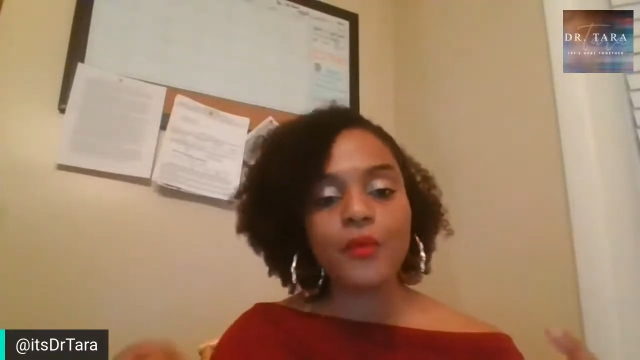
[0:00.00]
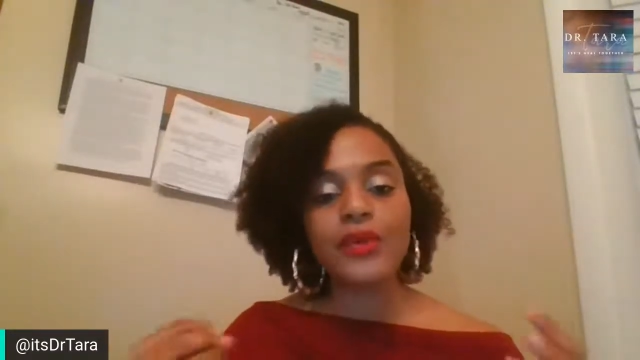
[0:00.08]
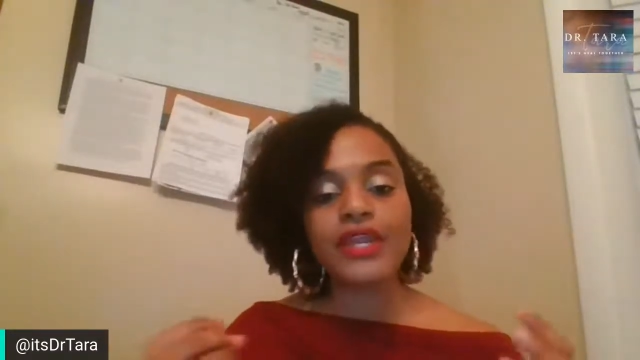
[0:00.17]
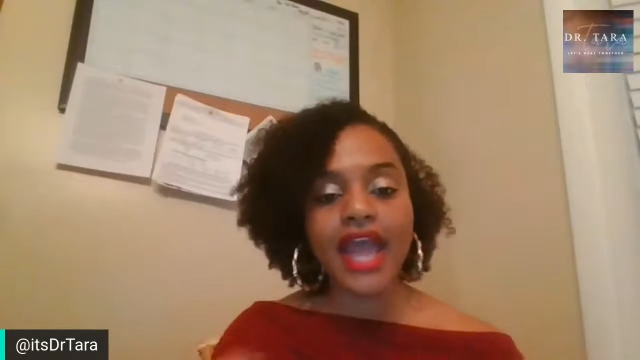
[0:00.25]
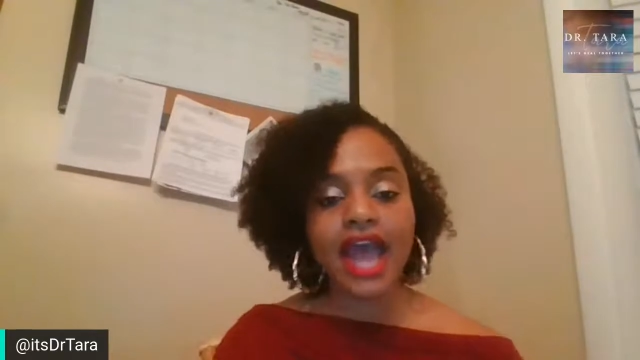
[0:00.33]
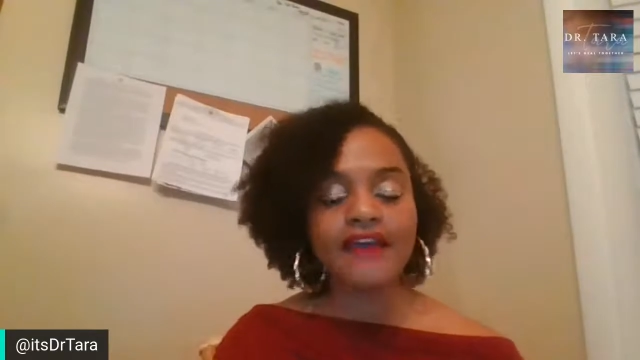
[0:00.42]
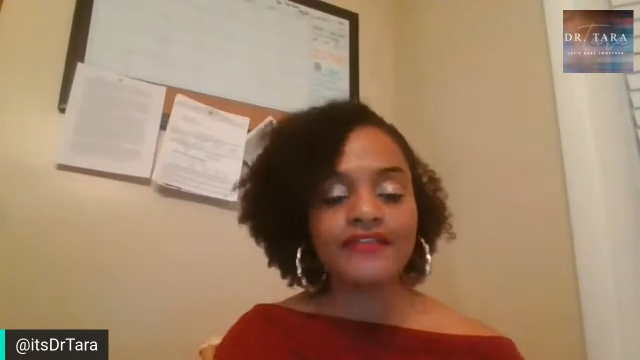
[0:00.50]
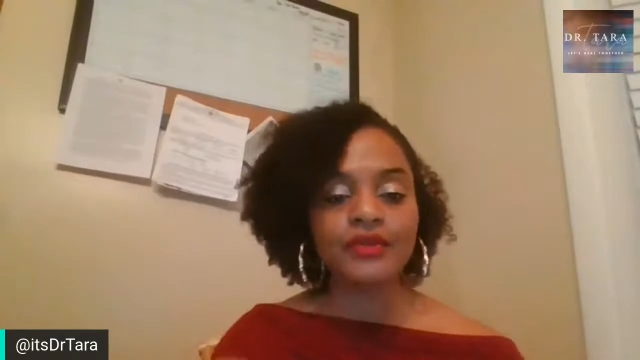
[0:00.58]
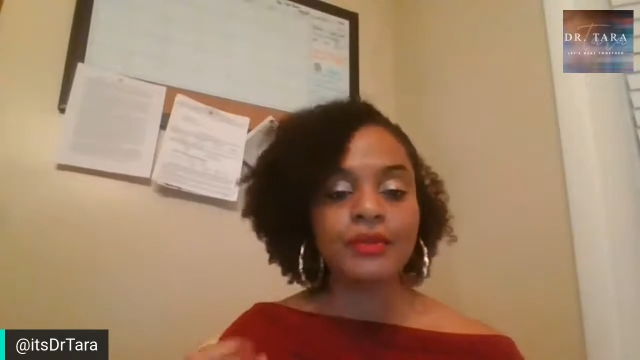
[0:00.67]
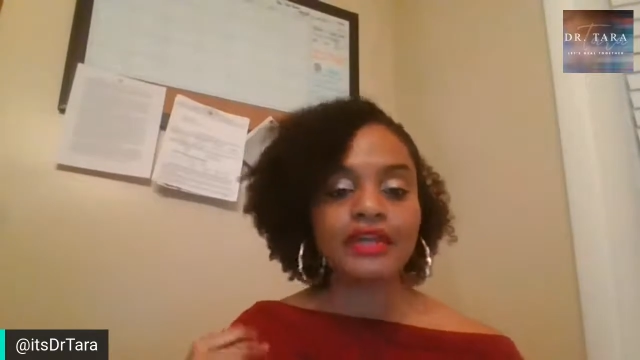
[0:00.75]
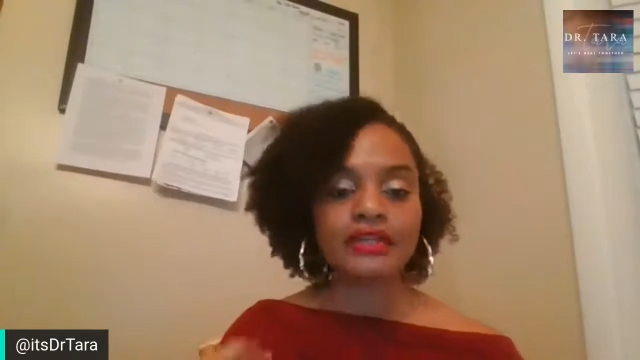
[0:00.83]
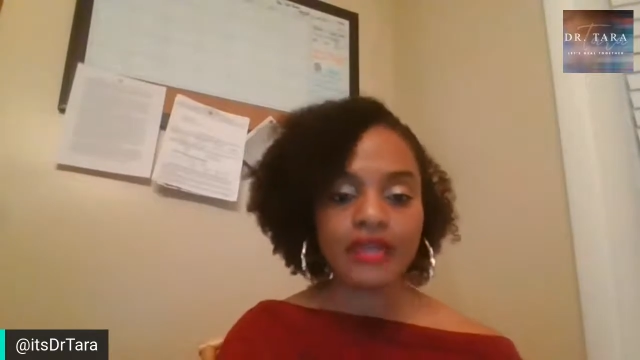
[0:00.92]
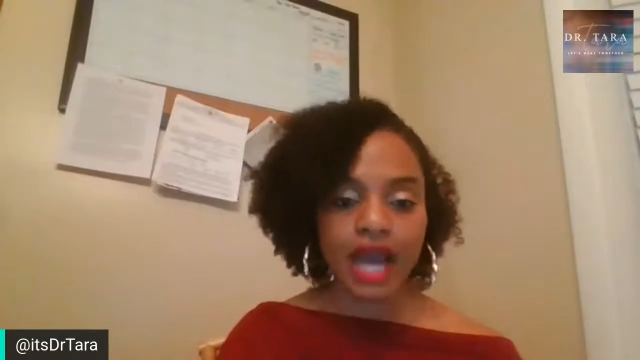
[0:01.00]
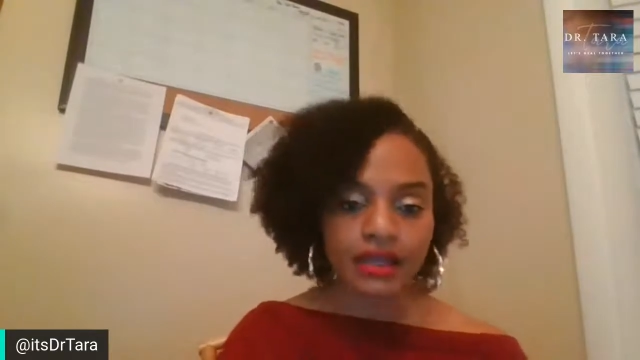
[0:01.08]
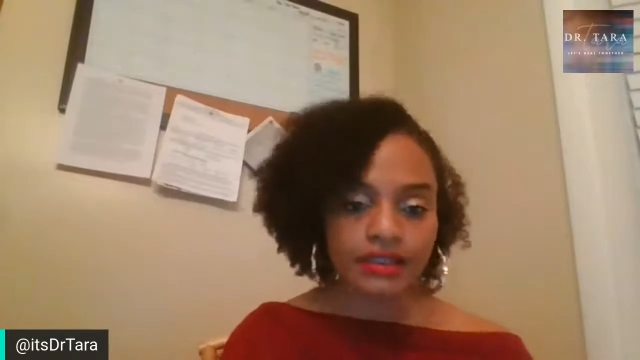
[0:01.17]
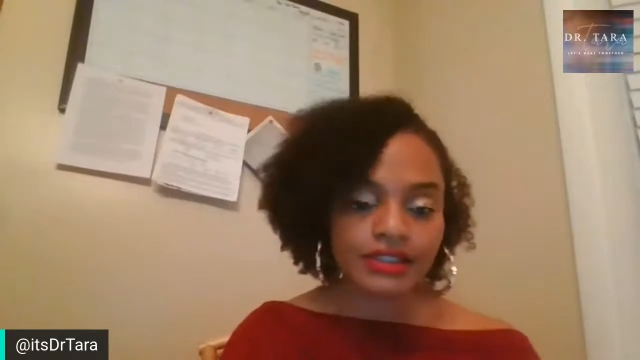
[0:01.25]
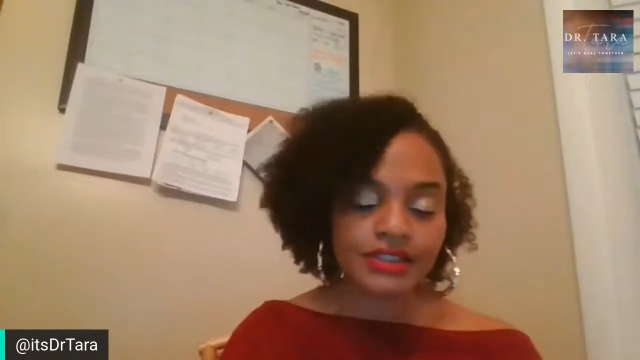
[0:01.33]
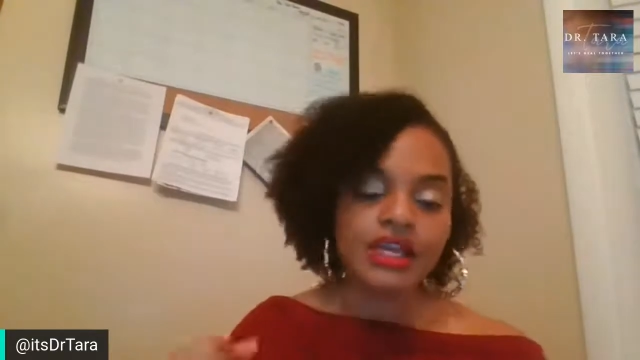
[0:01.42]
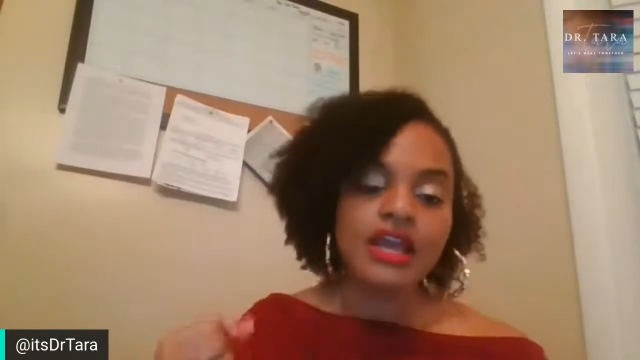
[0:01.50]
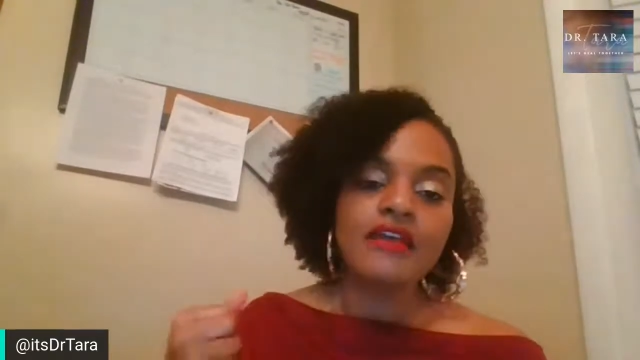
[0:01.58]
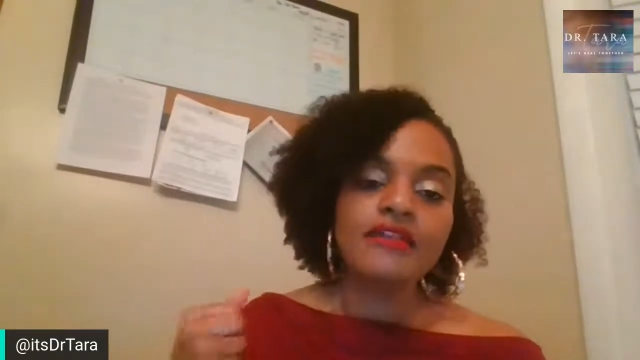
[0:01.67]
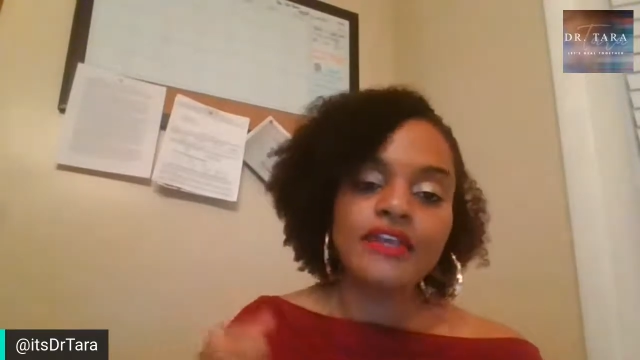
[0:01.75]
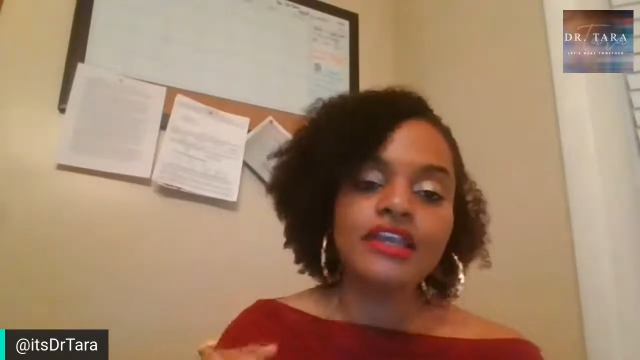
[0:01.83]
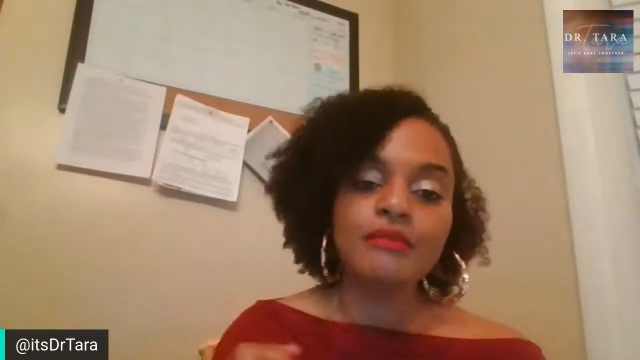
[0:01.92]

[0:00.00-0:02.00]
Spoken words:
we have to acknowledge the